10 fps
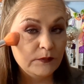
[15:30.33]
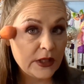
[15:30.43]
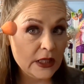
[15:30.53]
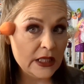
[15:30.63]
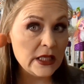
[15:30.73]

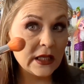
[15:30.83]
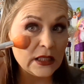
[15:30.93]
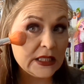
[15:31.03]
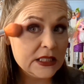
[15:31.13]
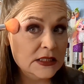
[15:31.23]
Be
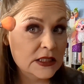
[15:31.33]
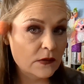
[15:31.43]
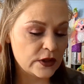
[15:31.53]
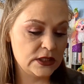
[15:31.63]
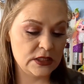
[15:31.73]
easy
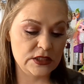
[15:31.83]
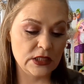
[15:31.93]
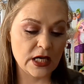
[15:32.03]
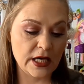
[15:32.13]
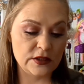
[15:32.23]
with this,
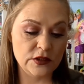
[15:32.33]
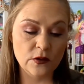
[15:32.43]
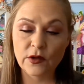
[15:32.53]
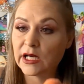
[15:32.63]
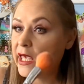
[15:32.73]
you guys. You
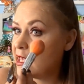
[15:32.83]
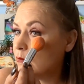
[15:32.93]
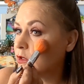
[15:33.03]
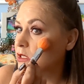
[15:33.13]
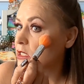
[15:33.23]
go on
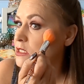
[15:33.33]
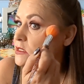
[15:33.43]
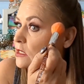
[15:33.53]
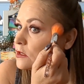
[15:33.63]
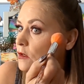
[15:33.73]
ham with
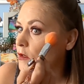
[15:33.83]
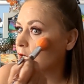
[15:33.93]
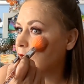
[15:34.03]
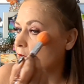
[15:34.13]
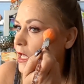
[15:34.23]
this, and you're
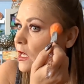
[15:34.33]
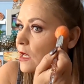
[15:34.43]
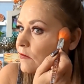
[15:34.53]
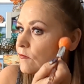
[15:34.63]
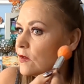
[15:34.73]
going to
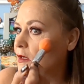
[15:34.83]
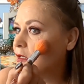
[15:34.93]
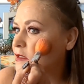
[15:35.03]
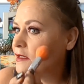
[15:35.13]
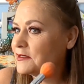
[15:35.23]
have
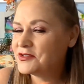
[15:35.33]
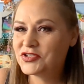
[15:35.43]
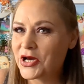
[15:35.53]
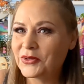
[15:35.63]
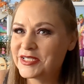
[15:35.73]

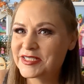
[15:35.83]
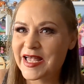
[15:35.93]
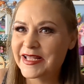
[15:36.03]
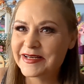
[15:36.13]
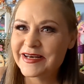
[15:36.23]
Jolly
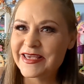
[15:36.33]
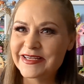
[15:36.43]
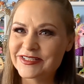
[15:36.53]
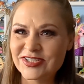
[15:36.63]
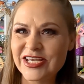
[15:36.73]
Saint
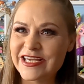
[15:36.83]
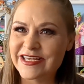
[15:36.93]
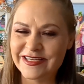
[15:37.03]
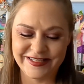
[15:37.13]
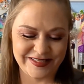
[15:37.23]
Nick
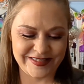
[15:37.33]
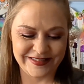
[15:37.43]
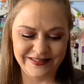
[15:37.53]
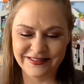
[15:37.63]
cheeks.